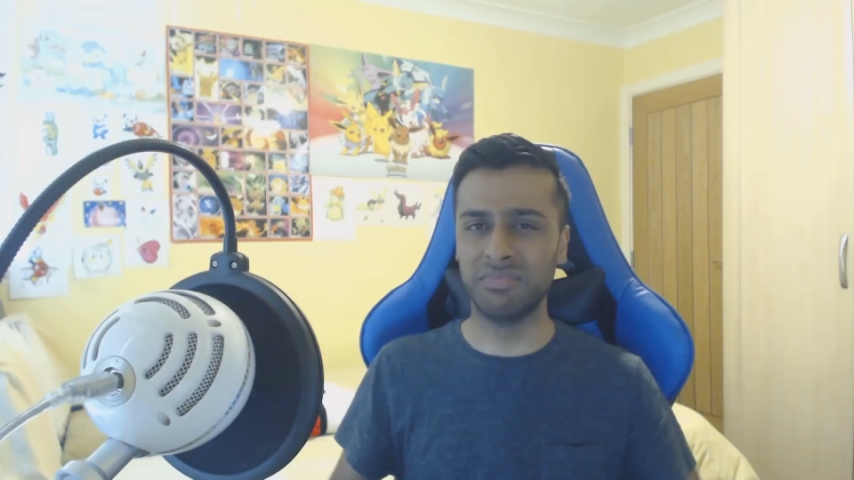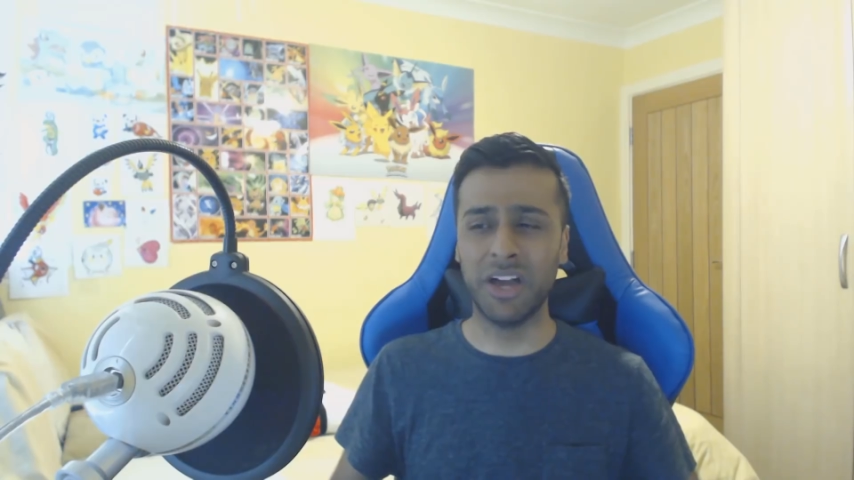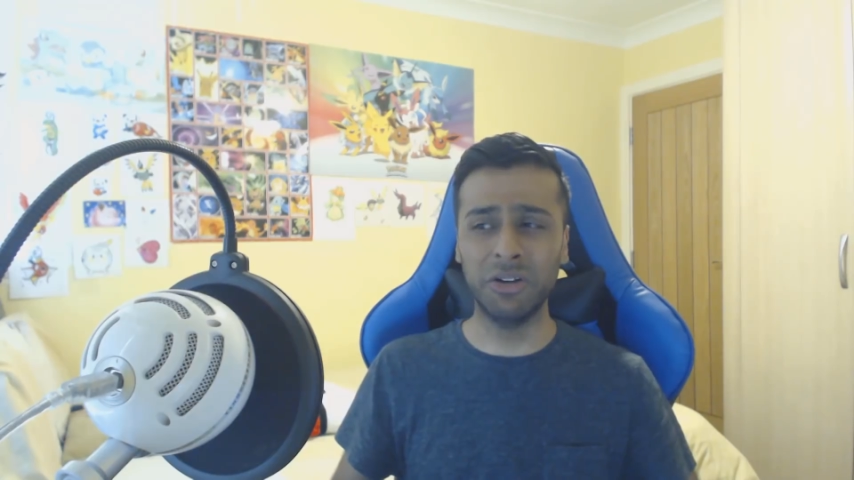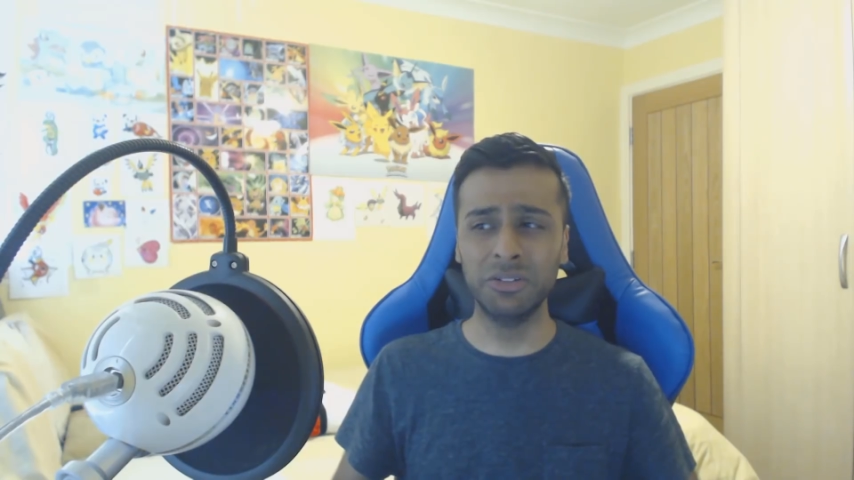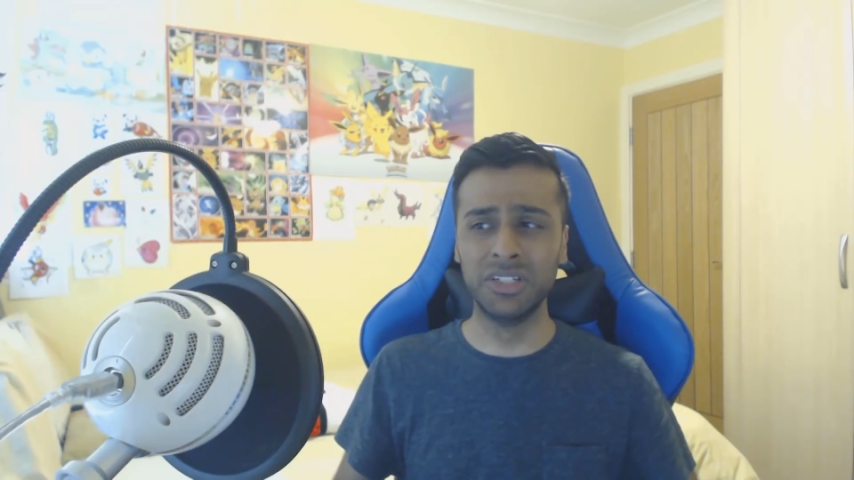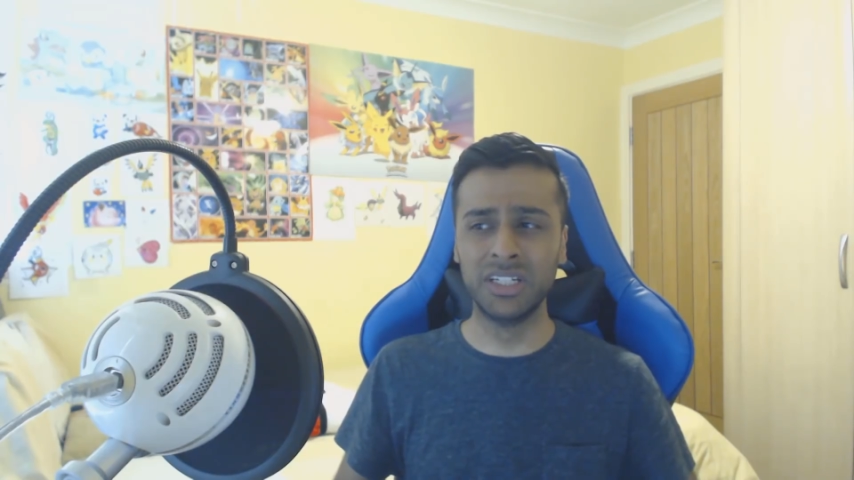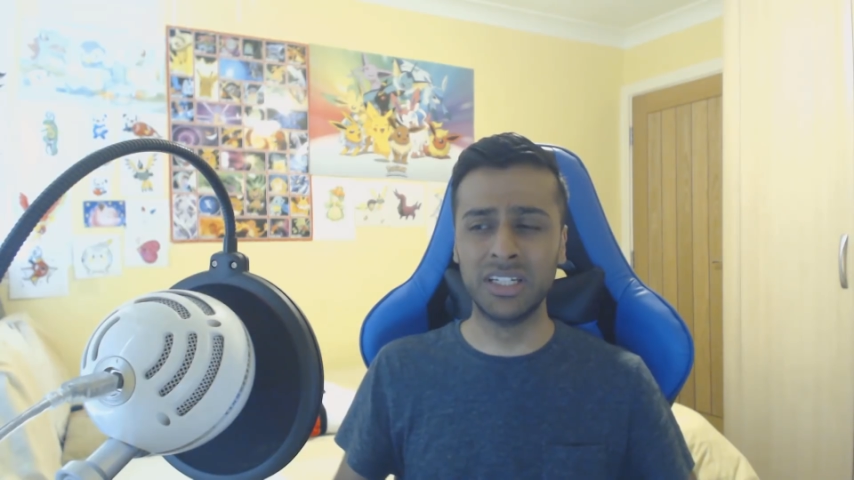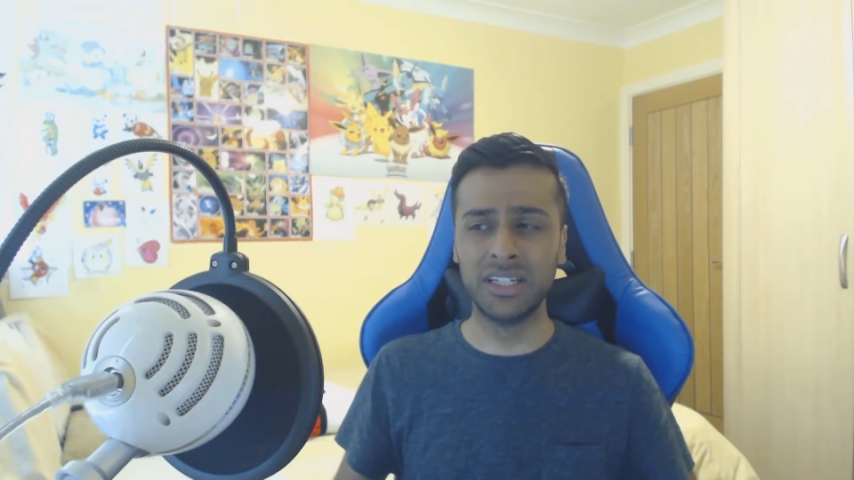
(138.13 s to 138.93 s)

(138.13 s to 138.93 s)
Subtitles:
No?